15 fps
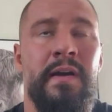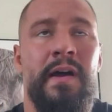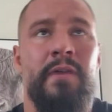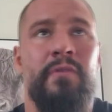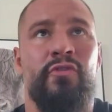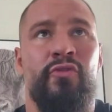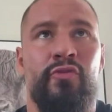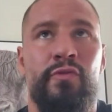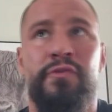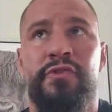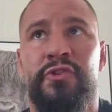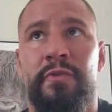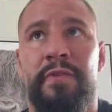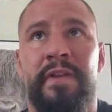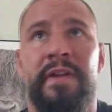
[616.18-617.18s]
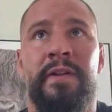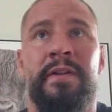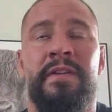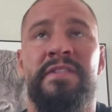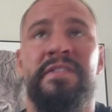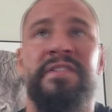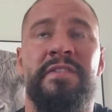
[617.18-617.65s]
crucial that it
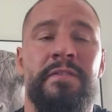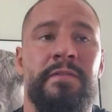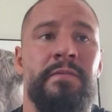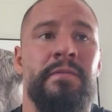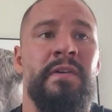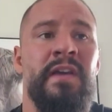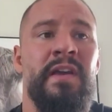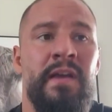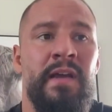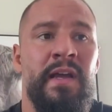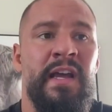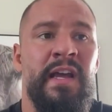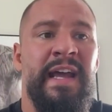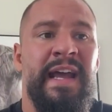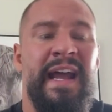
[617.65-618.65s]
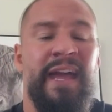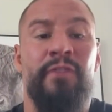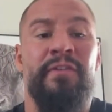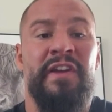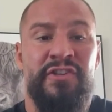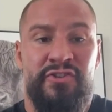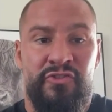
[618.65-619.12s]
is to
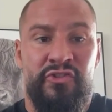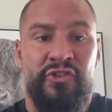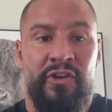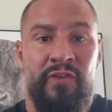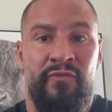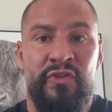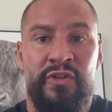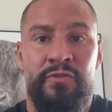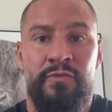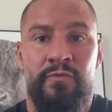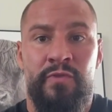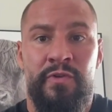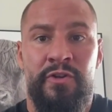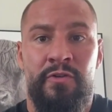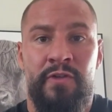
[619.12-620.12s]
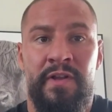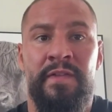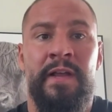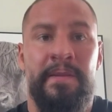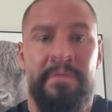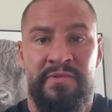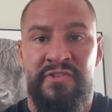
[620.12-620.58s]
elevate yourself when you're in
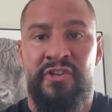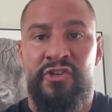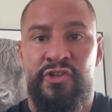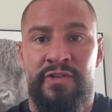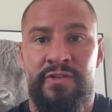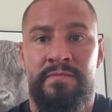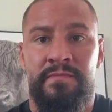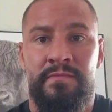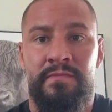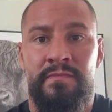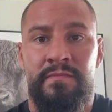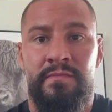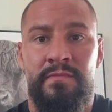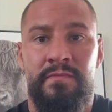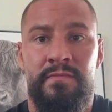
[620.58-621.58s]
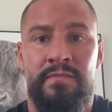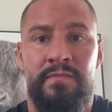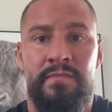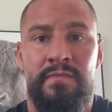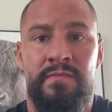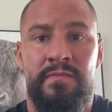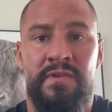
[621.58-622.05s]
that position,
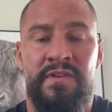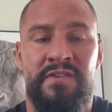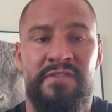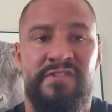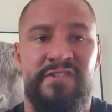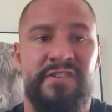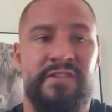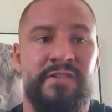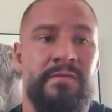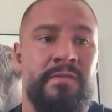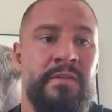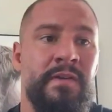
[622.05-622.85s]
because